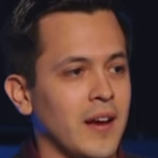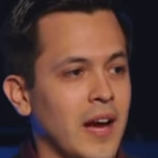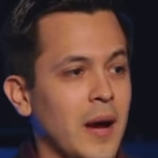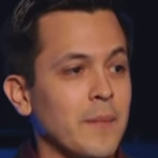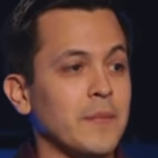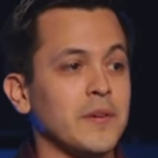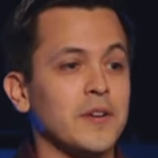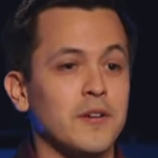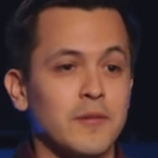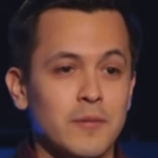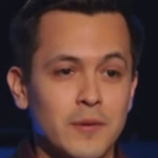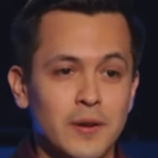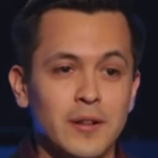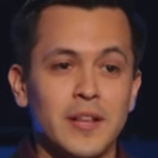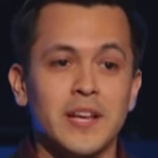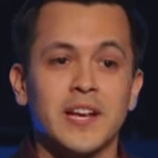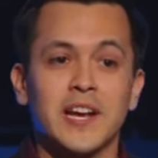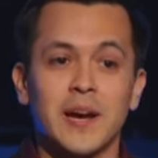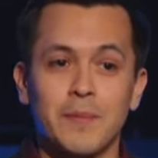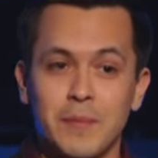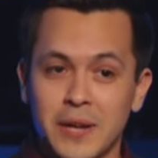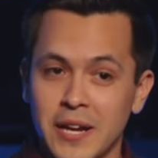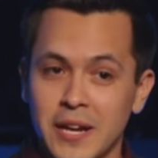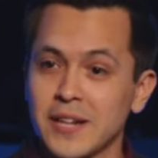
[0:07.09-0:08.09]
I'm going to really
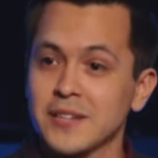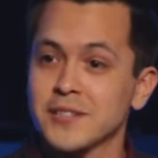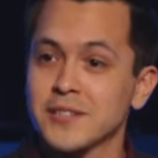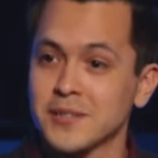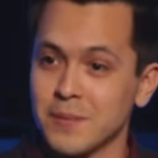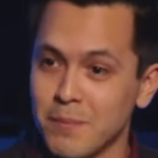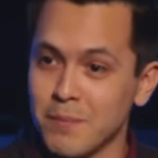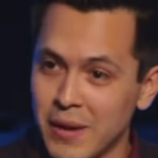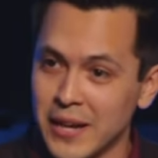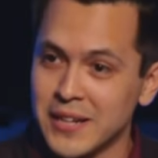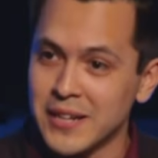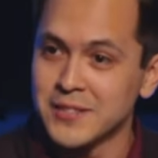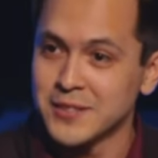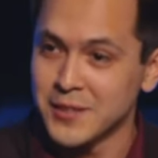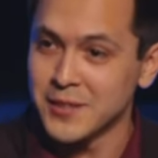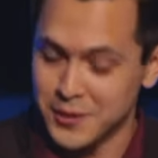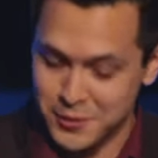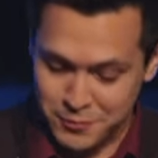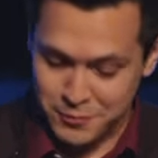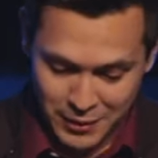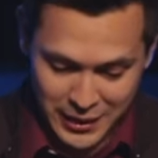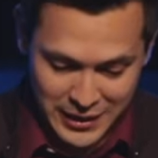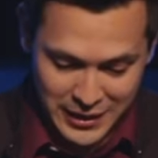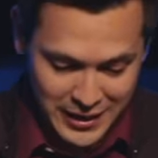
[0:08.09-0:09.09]
come against some
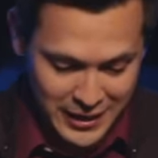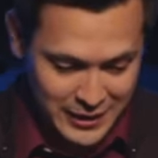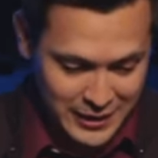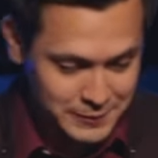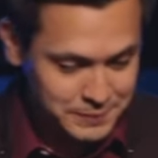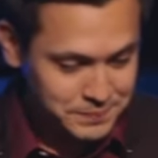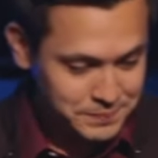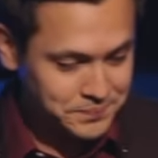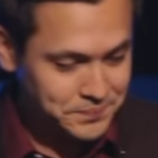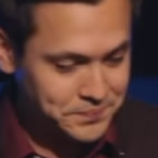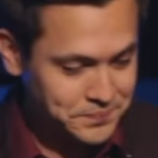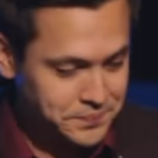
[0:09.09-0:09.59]
mindsets right now.